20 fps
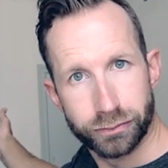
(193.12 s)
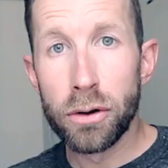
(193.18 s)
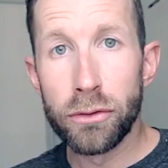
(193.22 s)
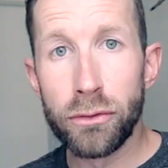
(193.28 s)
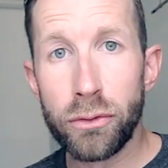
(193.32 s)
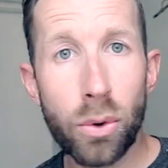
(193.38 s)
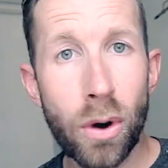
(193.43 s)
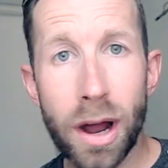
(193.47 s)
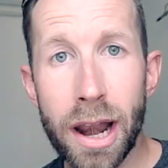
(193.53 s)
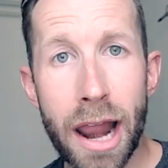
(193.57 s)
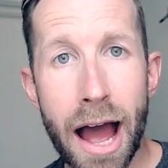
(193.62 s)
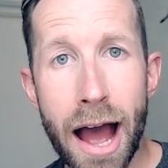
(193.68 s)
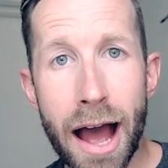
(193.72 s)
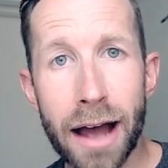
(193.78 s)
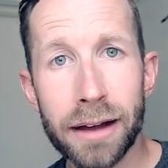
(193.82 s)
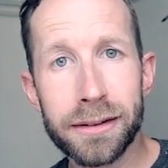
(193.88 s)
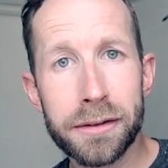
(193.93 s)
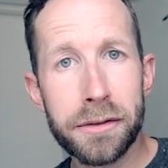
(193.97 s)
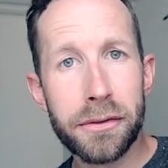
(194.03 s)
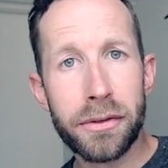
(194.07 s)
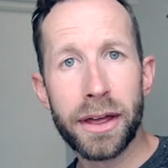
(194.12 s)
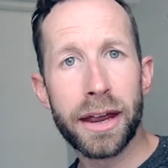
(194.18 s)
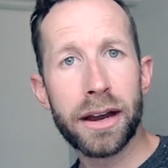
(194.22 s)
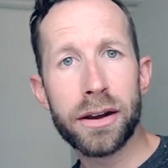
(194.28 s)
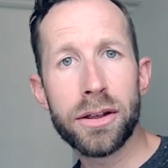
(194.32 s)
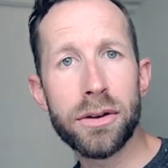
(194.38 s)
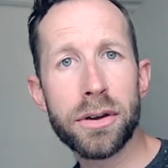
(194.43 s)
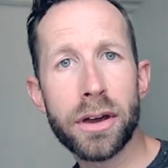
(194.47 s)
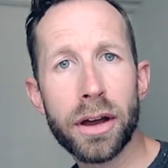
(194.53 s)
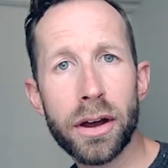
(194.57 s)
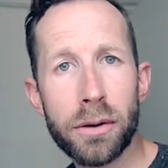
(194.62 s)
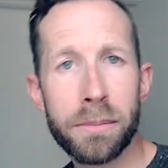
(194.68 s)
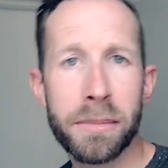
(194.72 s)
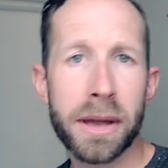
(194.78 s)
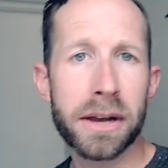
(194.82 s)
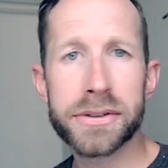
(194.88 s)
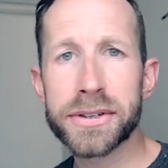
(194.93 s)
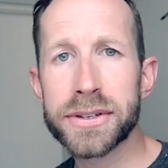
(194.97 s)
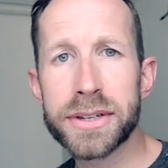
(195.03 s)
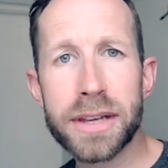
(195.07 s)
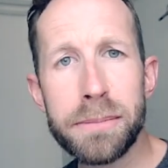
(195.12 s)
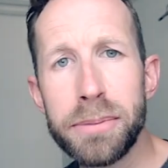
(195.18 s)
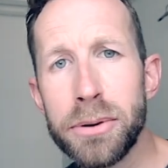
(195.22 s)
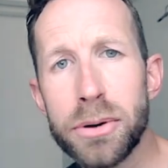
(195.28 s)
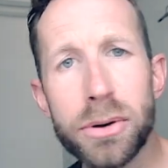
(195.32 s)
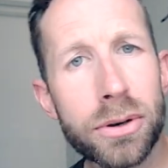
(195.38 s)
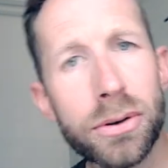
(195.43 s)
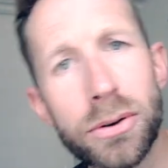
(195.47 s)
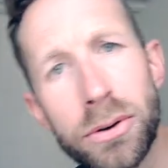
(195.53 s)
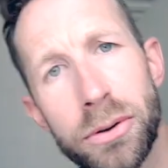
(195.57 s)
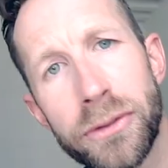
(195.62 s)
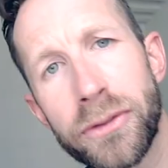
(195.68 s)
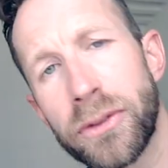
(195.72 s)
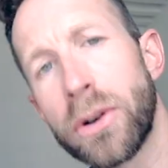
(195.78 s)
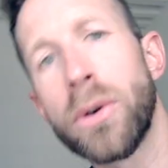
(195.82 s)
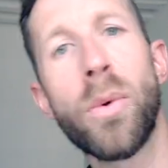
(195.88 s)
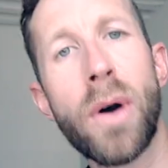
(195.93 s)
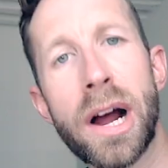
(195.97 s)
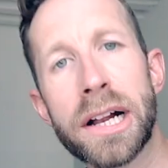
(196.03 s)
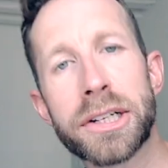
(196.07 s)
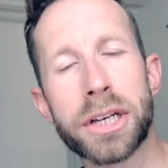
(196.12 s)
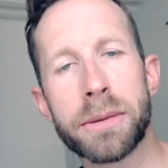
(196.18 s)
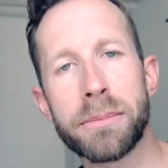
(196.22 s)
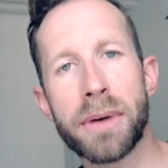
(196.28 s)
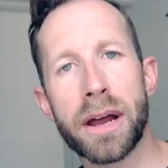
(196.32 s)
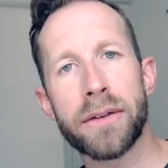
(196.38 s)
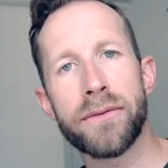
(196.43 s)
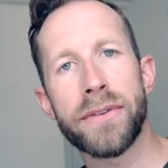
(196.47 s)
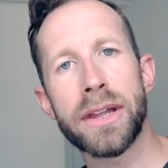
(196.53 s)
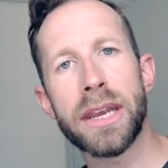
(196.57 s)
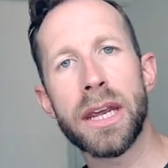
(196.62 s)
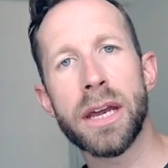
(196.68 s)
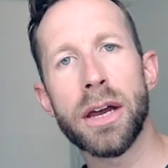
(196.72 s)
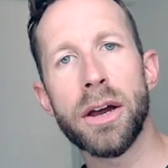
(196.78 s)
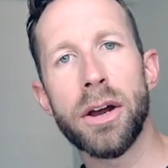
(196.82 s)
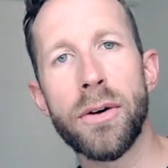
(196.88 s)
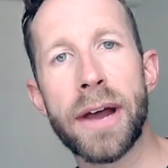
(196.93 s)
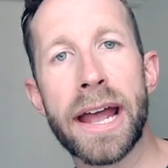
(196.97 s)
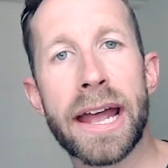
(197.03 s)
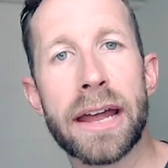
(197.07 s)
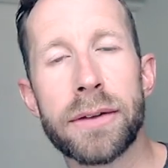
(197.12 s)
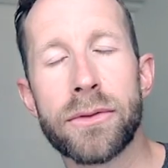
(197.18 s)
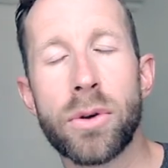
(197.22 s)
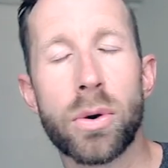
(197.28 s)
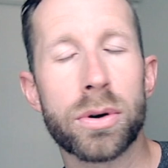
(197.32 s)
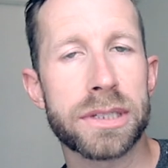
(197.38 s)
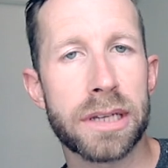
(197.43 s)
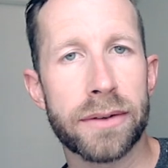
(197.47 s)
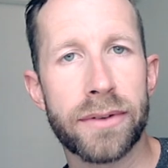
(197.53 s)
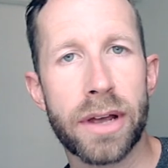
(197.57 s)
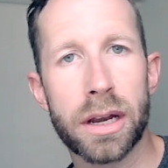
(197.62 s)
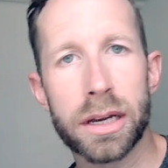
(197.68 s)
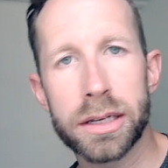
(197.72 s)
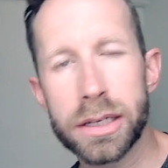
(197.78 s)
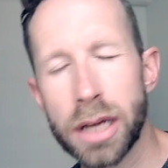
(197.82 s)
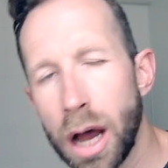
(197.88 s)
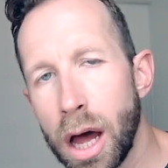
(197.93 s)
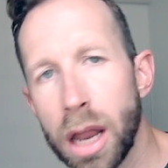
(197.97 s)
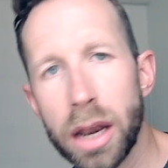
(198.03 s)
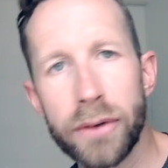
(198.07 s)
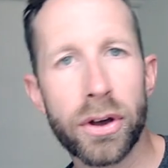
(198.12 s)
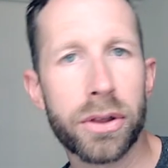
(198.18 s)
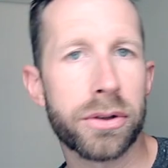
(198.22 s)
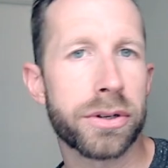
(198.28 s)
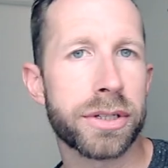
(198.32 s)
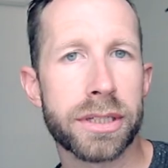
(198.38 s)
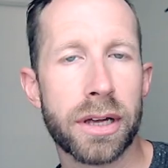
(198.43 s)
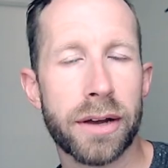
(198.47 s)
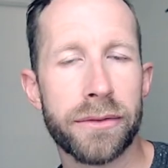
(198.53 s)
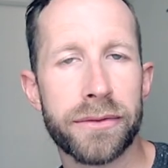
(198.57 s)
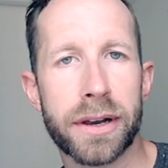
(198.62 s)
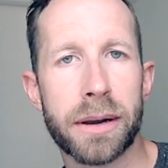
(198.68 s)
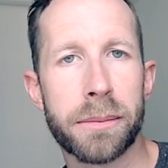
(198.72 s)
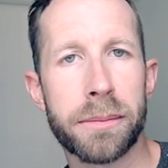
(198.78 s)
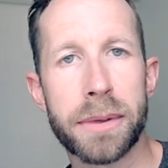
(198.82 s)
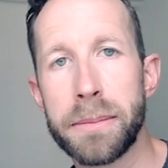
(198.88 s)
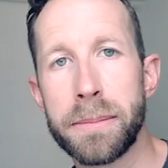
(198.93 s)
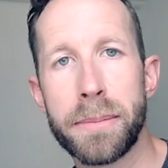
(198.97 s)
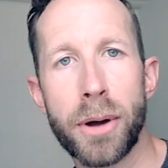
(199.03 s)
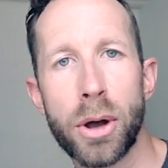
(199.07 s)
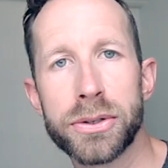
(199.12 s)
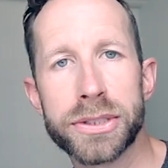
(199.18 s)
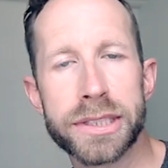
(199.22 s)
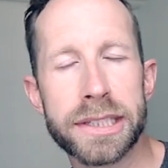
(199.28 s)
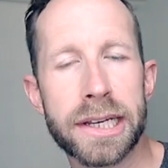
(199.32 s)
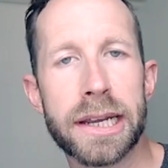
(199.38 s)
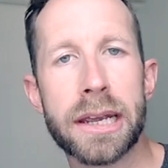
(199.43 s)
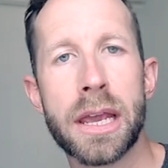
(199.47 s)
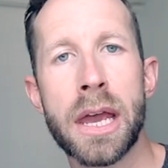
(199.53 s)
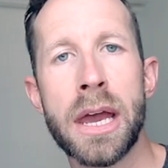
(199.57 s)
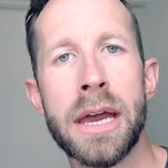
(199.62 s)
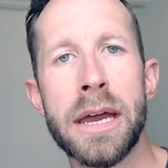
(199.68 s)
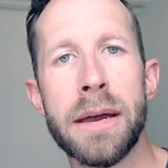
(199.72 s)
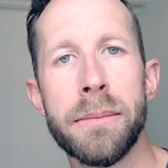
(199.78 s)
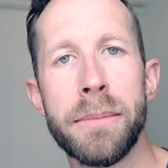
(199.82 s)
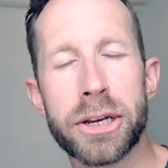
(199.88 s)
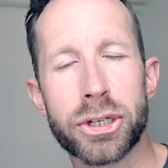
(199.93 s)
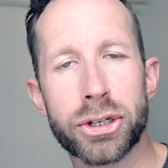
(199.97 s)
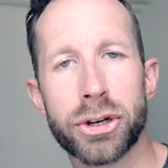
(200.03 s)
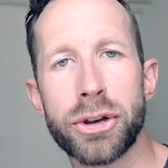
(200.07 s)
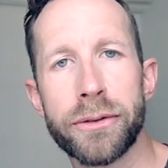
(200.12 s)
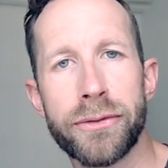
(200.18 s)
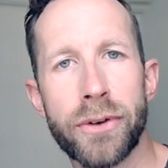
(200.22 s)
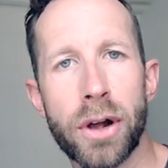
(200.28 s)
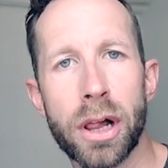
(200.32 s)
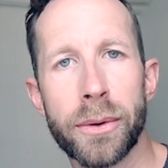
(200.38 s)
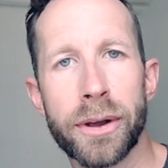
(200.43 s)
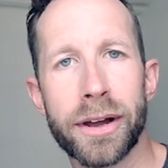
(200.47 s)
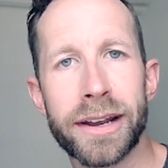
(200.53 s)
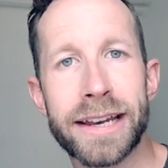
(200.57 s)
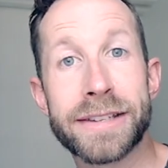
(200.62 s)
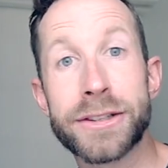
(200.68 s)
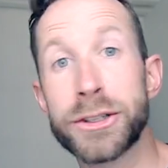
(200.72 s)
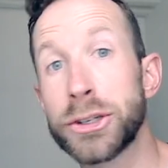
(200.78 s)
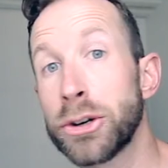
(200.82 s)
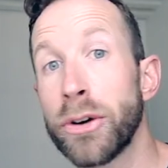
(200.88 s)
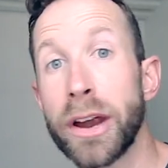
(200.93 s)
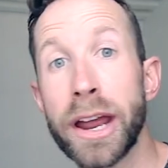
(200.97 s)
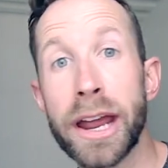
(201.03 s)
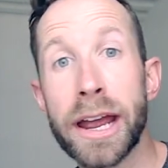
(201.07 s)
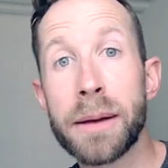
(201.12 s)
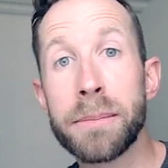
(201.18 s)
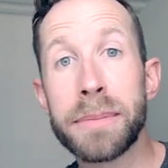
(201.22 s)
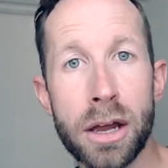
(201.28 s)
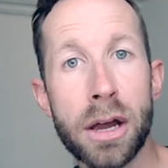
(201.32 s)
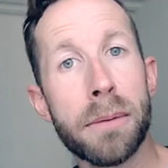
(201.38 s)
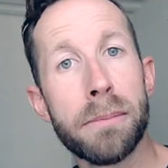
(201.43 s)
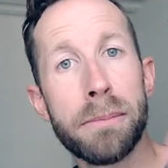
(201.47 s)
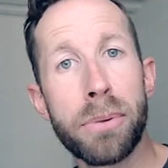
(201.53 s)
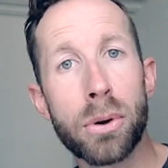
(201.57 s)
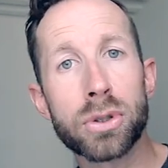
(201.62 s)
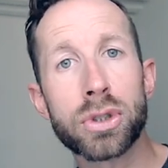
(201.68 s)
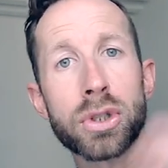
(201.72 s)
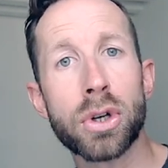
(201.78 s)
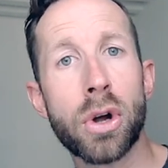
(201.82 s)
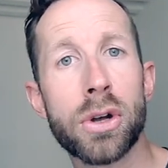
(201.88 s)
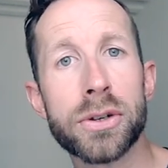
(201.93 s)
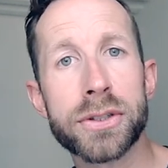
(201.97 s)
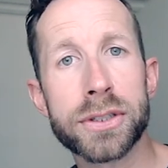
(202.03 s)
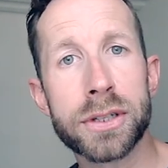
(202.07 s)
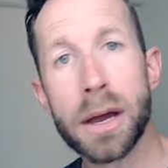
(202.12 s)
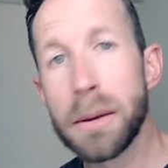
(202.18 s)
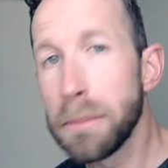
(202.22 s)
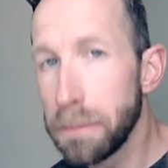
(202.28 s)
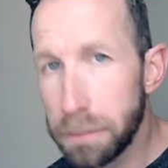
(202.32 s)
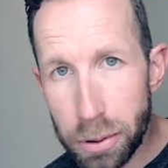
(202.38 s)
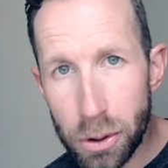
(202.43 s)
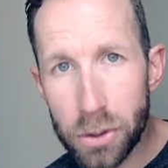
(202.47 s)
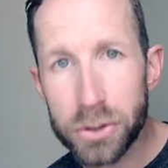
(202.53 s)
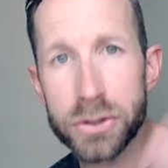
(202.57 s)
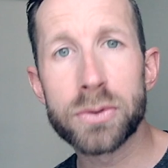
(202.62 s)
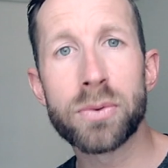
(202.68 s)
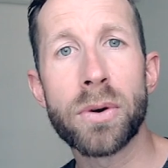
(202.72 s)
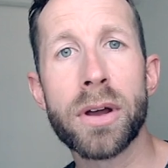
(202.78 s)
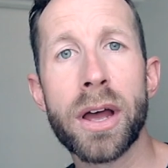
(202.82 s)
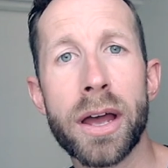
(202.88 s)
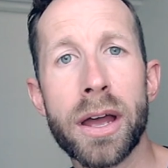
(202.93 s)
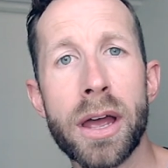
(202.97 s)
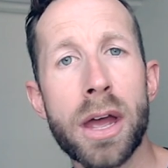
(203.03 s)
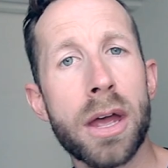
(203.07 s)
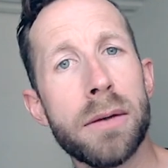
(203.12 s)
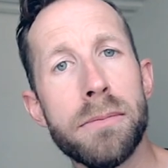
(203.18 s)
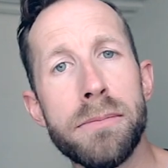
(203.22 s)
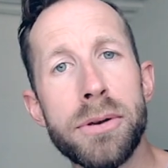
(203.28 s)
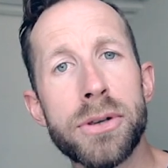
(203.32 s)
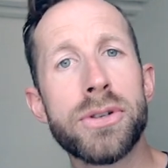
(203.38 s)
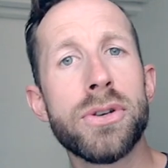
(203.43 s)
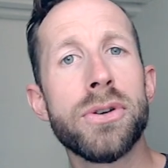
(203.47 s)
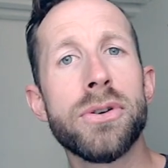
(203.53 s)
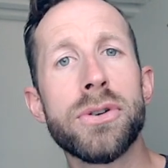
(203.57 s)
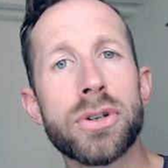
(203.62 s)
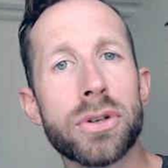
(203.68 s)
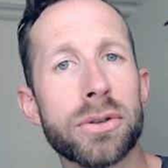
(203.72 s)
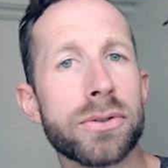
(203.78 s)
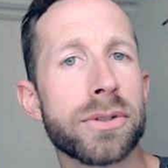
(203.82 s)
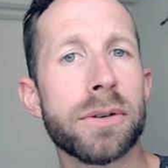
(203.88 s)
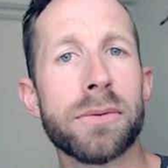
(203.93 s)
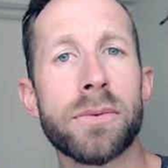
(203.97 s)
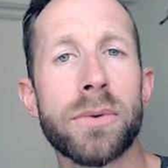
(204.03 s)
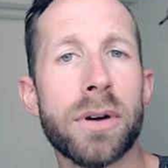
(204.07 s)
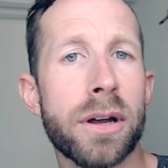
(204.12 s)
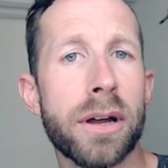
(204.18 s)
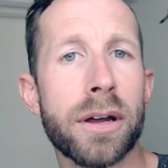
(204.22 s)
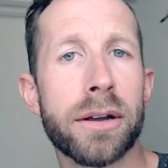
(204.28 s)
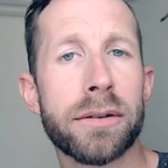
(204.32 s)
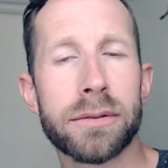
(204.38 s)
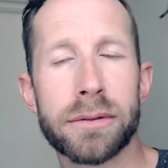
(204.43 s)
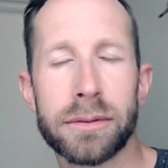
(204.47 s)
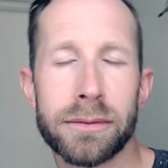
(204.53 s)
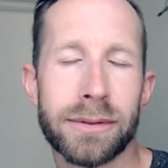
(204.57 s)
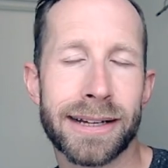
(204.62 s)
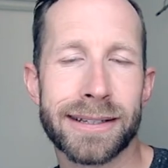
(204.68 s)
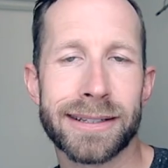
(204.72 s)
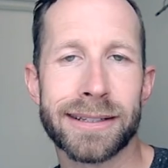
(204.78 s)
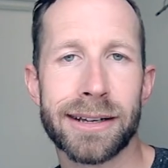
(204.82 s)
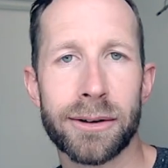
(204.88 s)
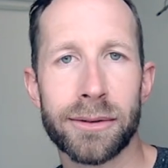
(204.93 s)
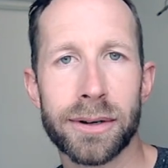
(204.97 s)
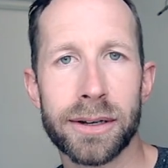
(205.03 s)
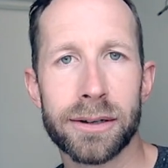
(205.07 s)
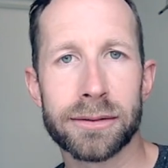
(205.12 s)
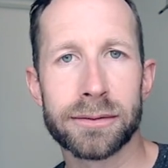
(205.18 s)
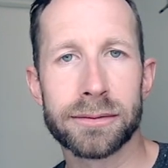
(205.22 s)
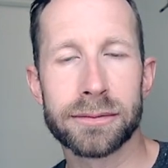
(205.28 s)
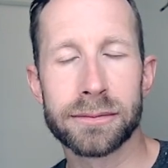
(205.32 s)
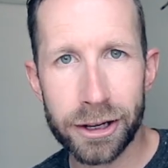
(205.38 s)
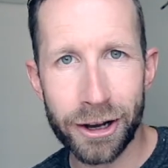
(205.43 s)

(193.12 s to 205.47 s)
Voila. There you go. Merci beaucoup for watching my video. And of course, I've got a ton of other stuff that I'm gonna be posting. Make sure you're following on Instagram. Bonne chance, bon souhait, bisous, chance au revoir. That's not real.